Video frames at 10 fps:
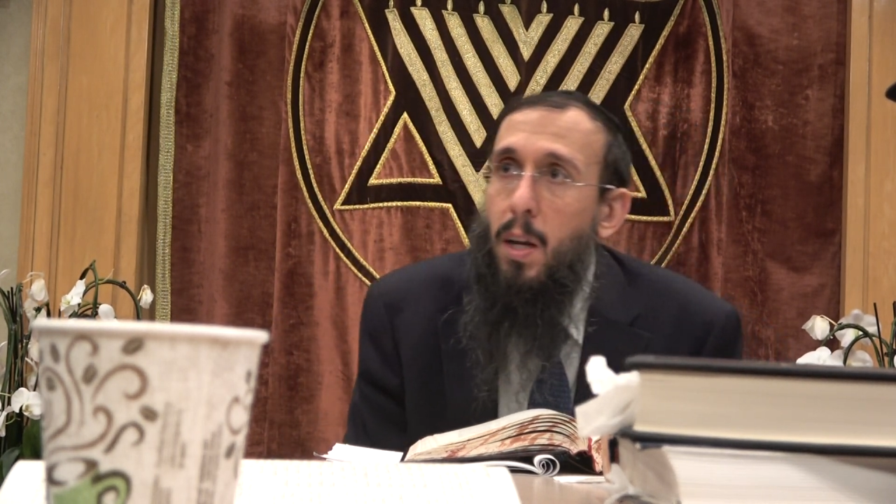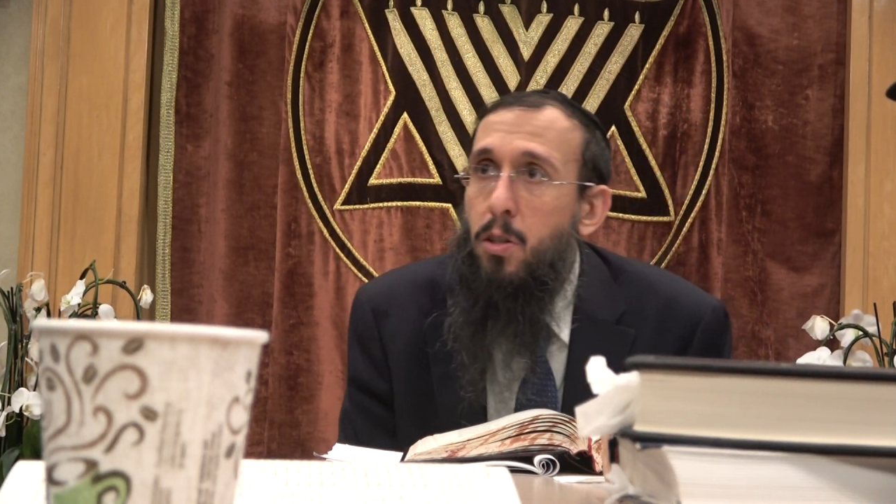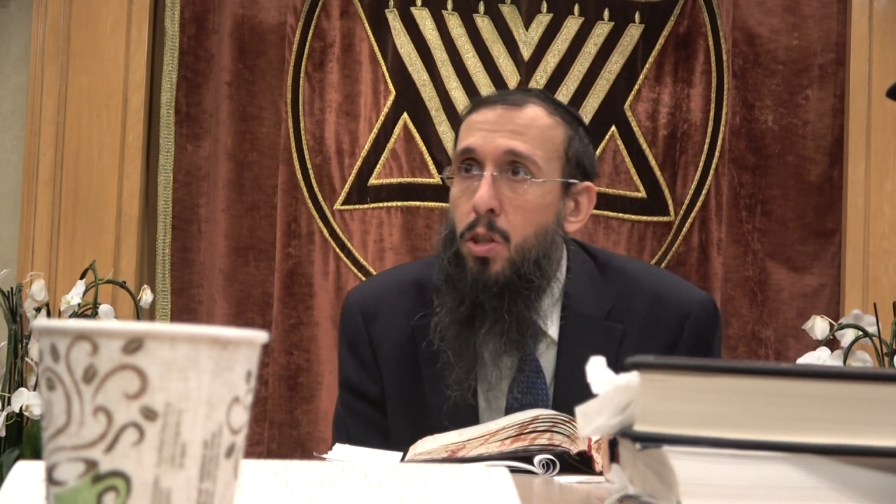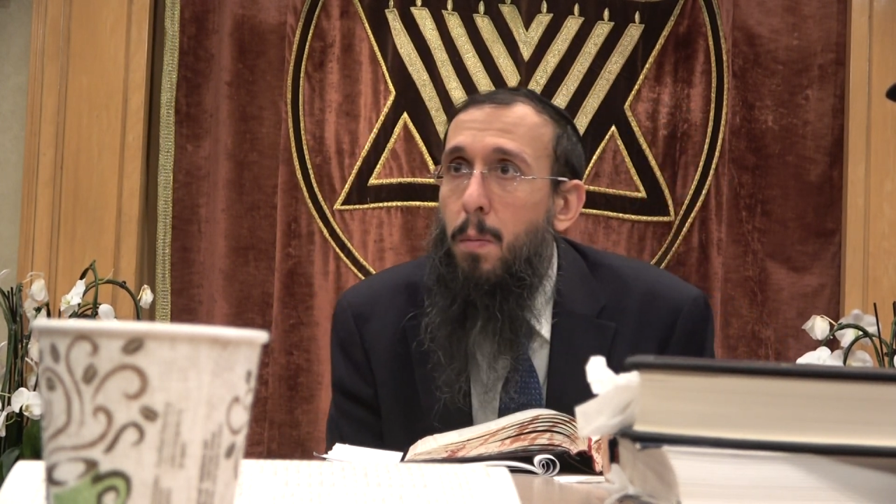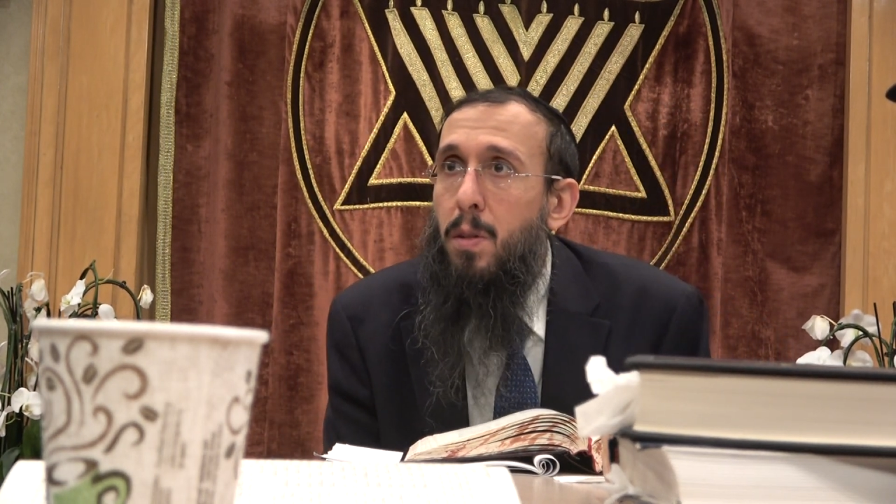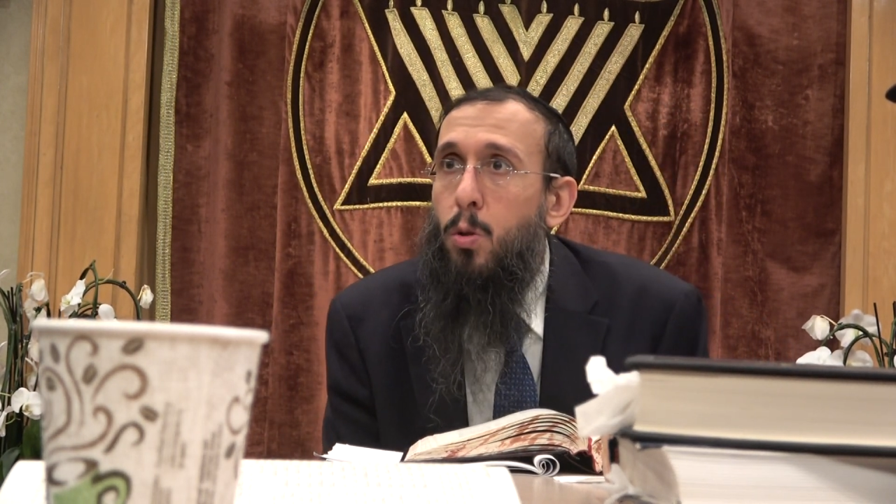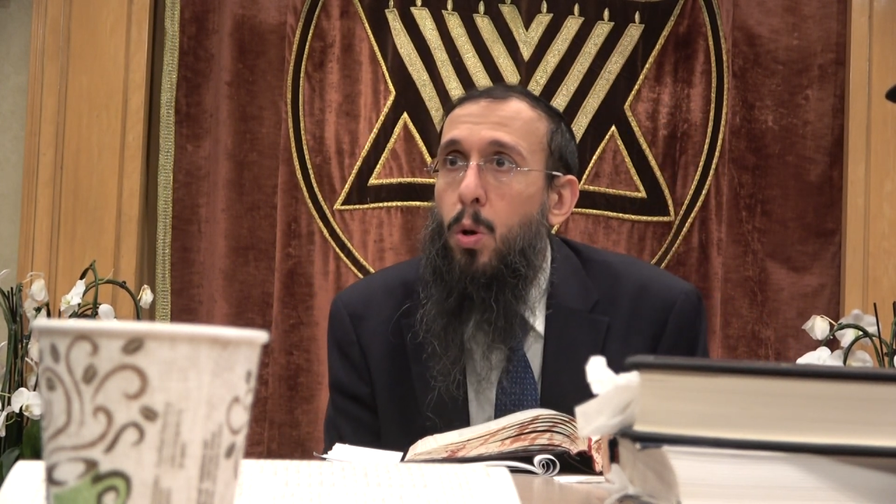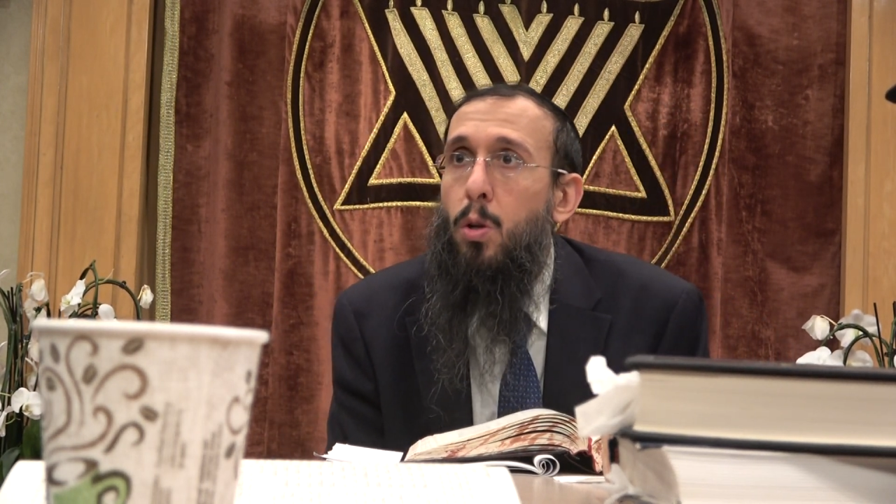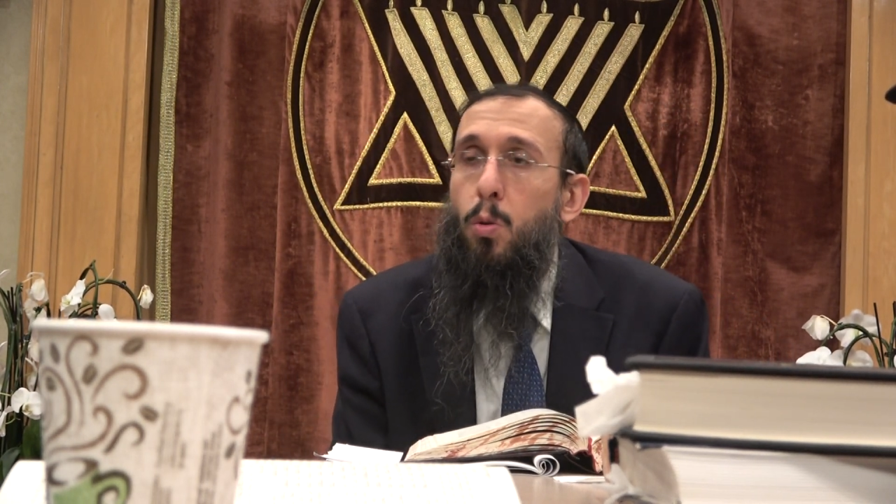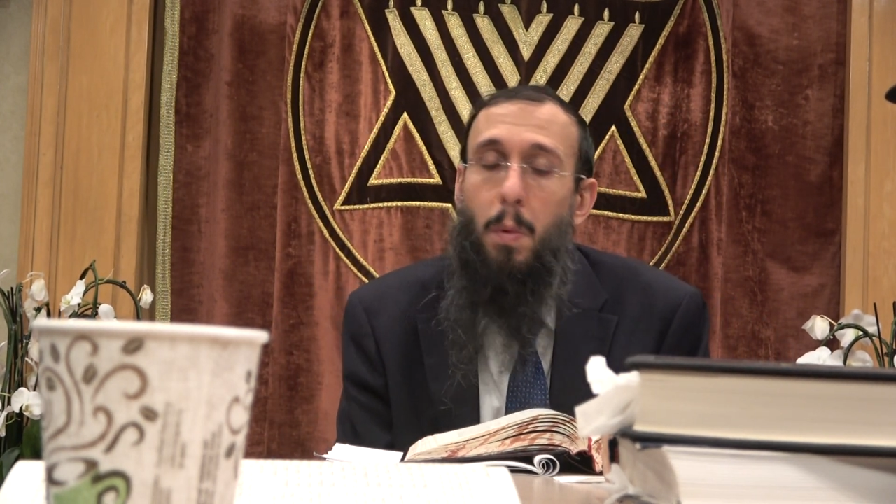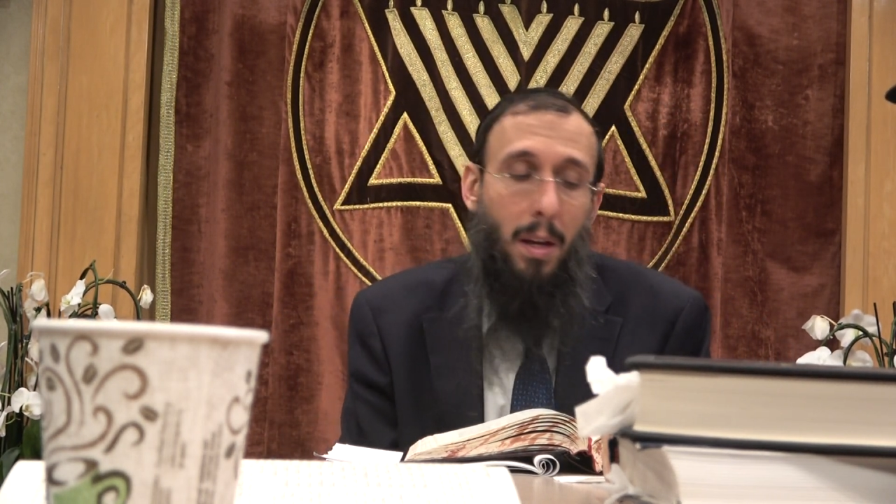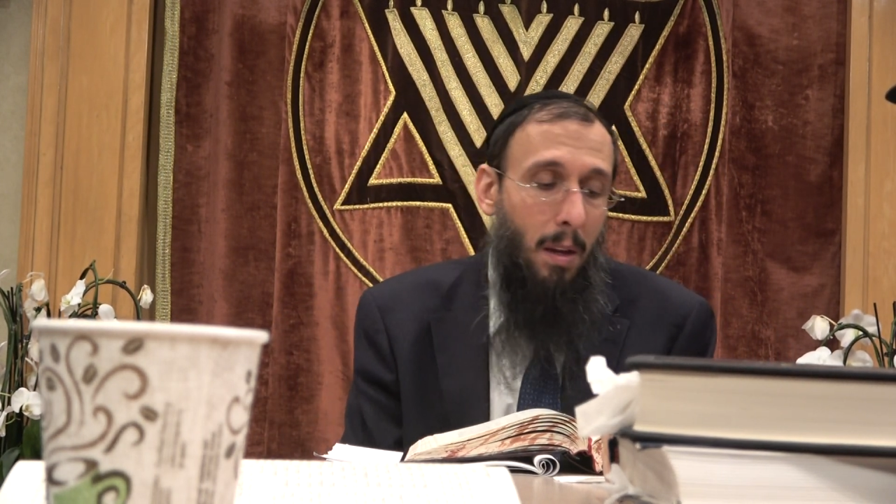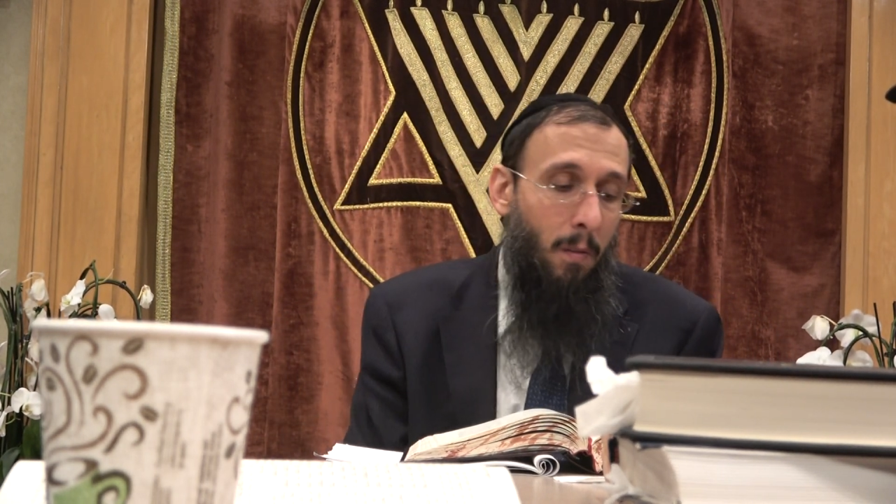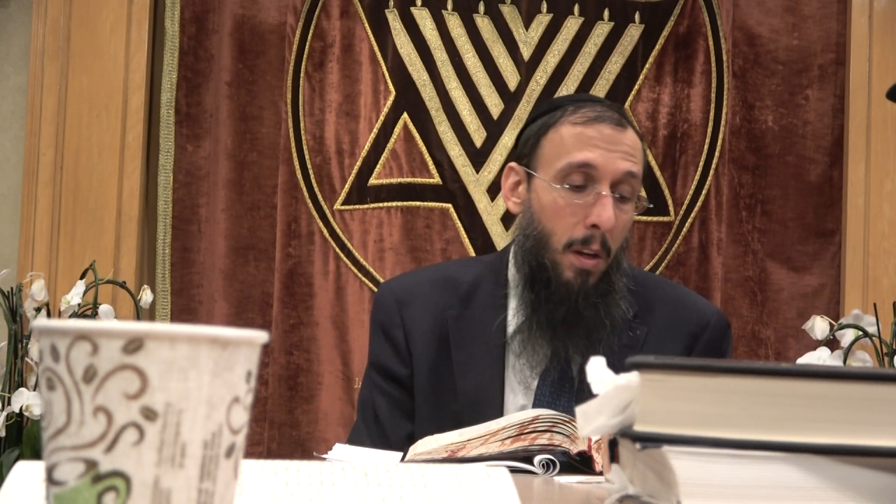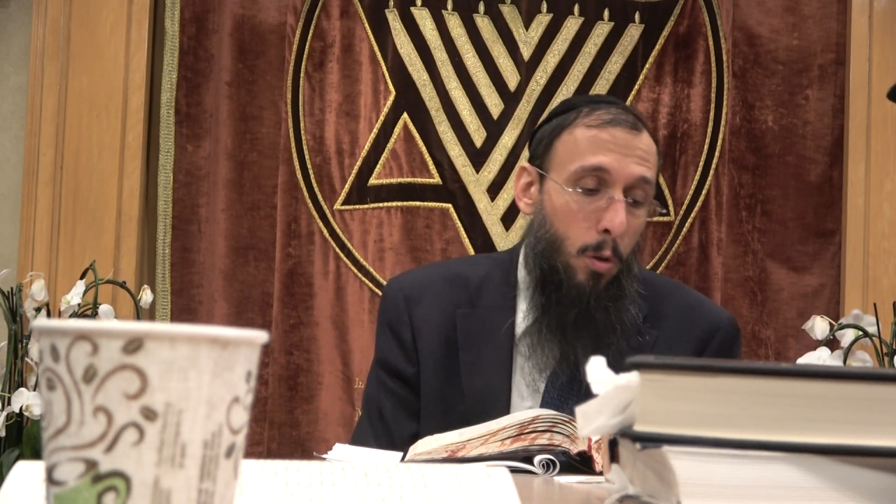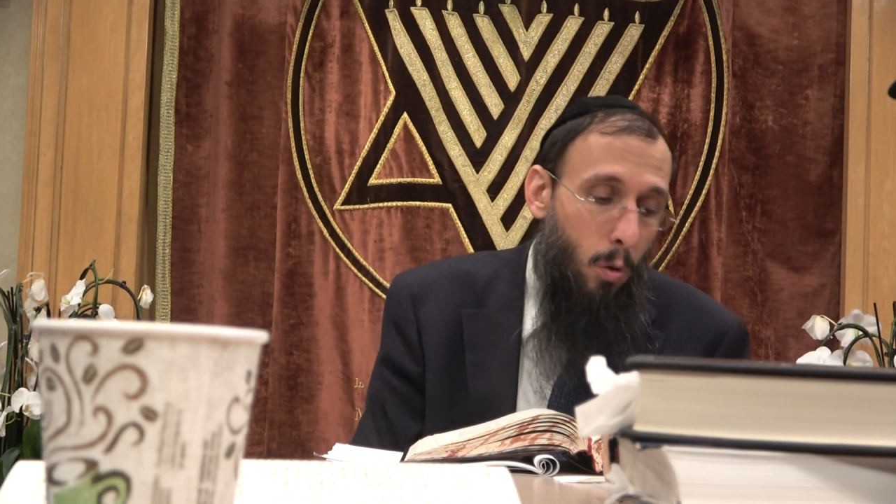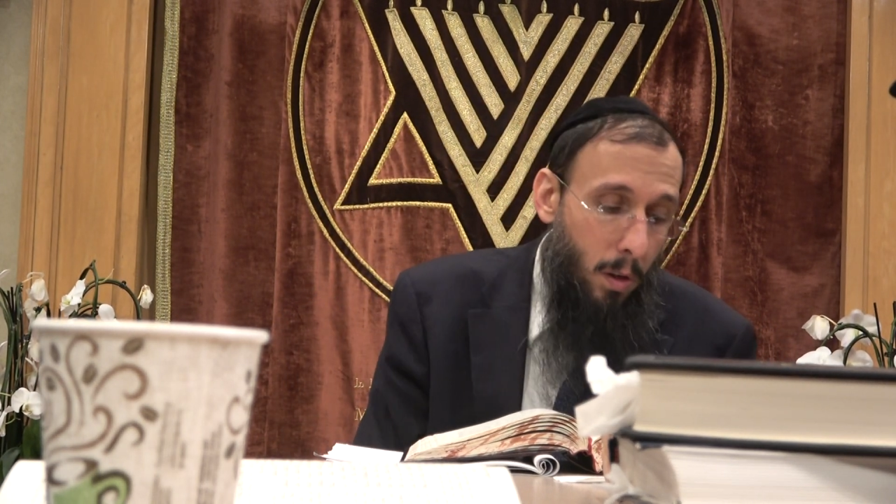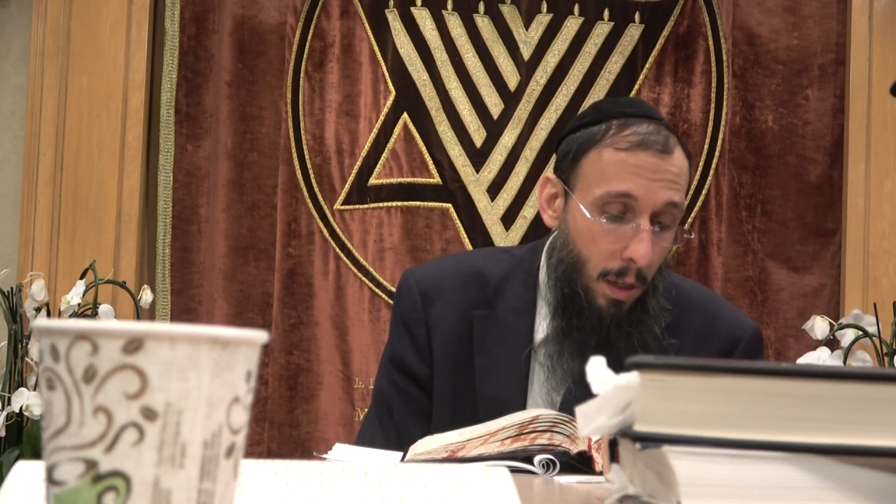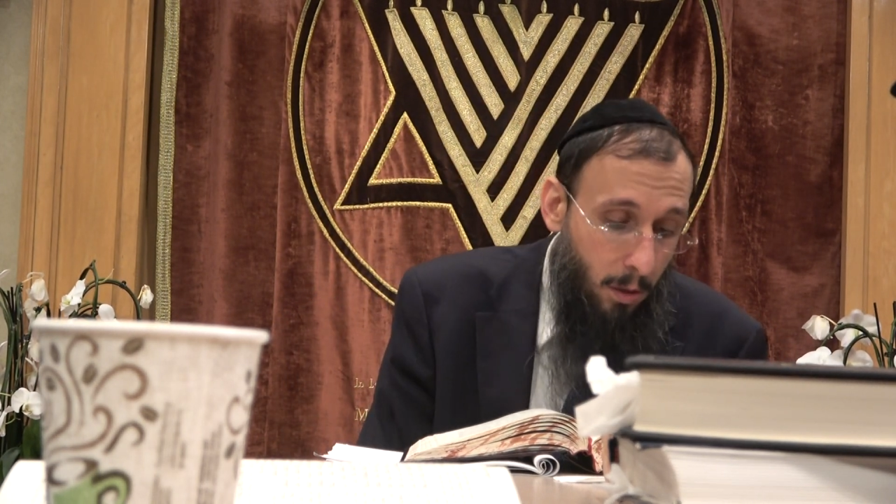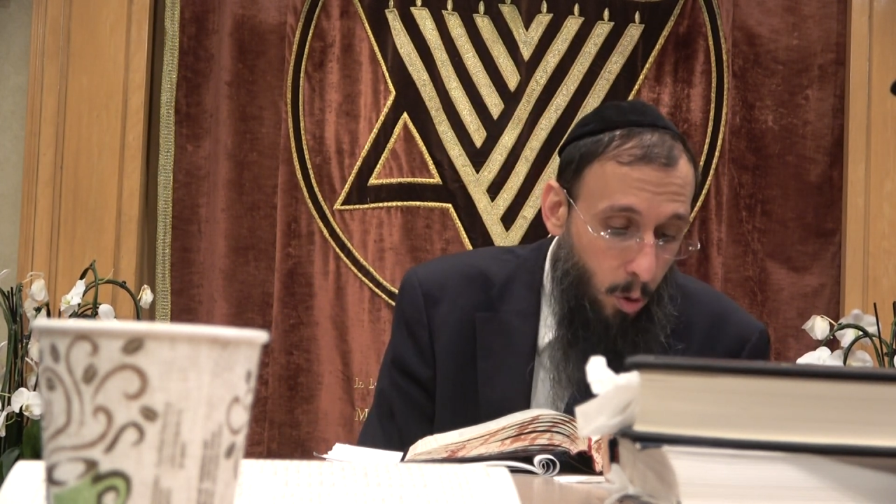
Hashem is going to make him victorious.